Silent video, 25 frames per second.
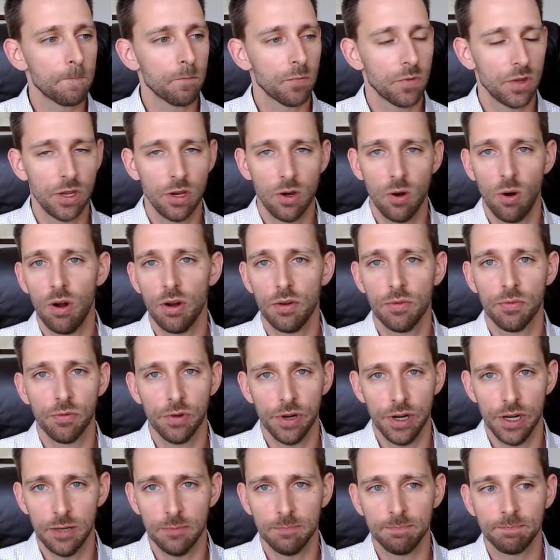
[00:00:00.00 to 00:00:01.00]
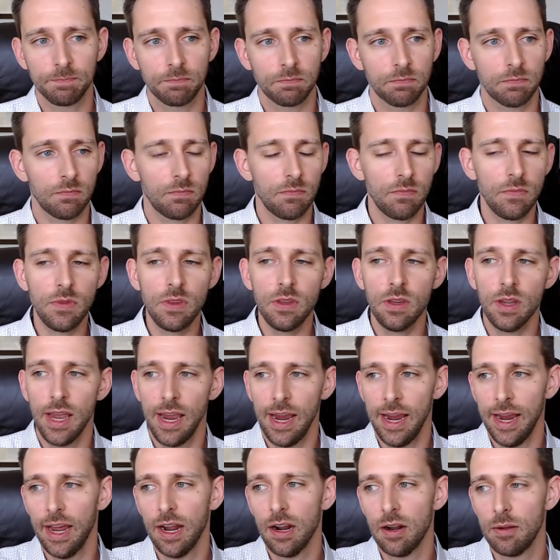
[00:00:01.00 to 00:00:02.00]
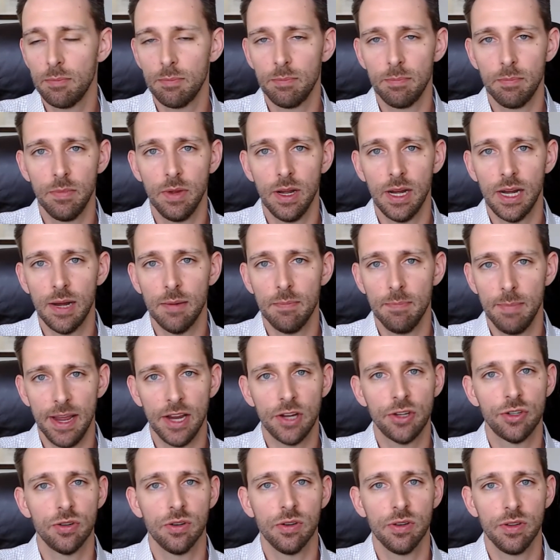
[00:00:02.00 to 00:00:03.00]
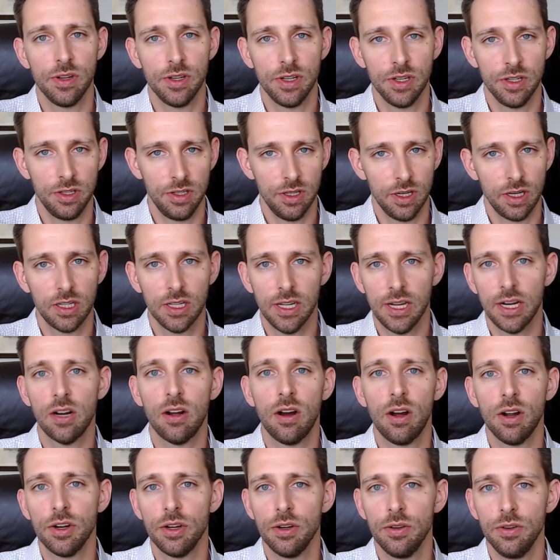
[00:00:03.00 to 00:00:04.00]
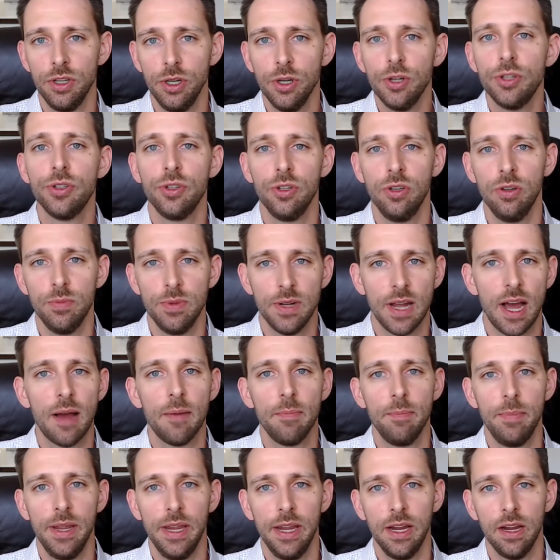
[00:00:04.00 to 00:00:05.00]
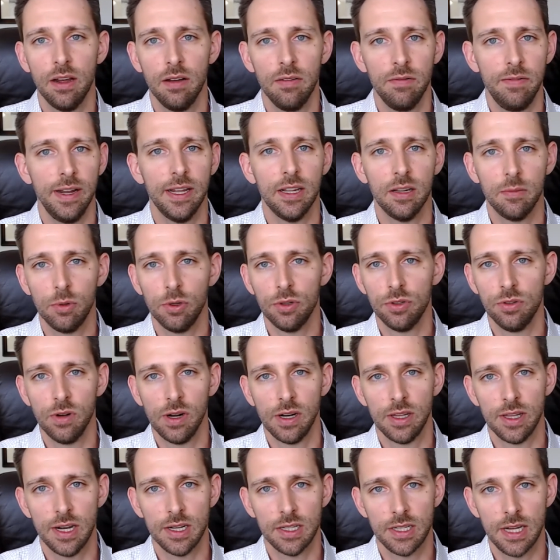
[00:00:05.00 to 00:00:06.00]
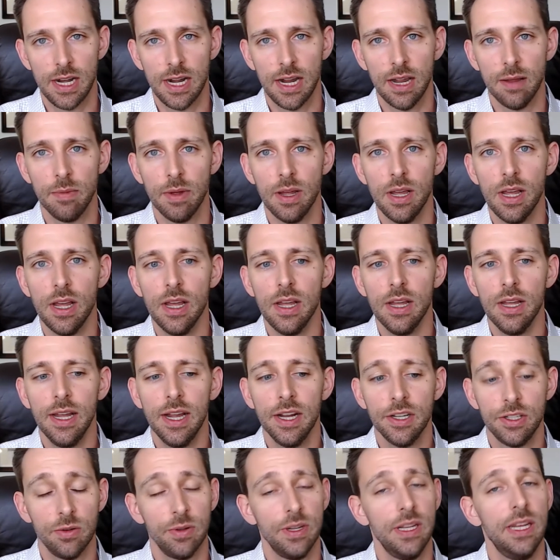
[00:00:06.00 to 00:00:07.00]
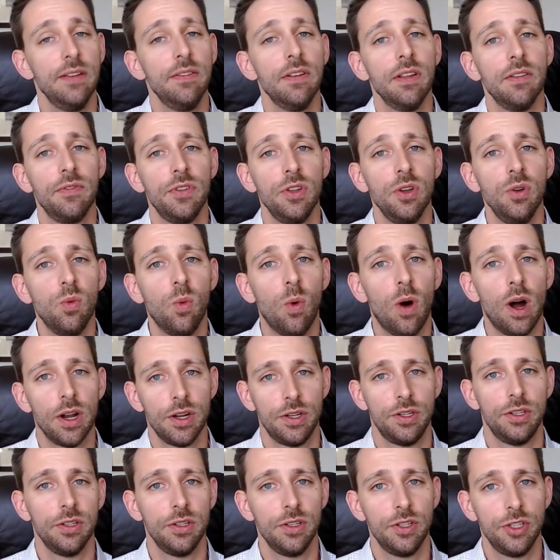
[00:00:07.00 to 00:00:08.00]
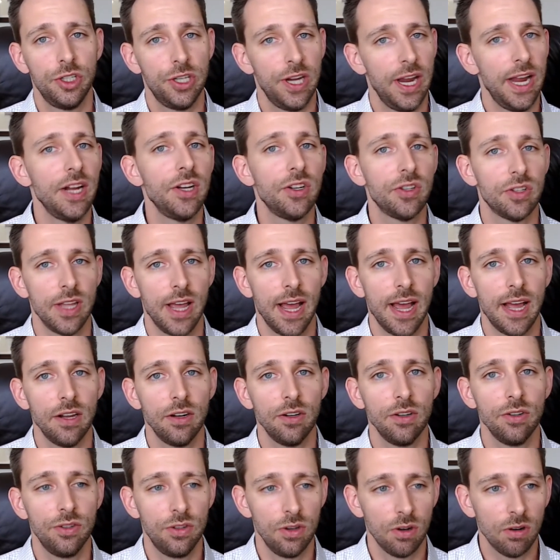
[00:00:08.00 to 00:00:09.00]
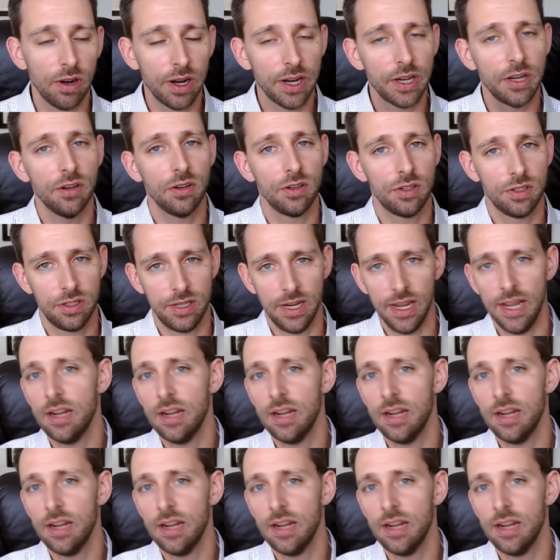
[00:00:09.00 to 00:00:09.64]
go on Freedom and make sure to click on YouTube not being available during that time. And so even if you want to change that during your 10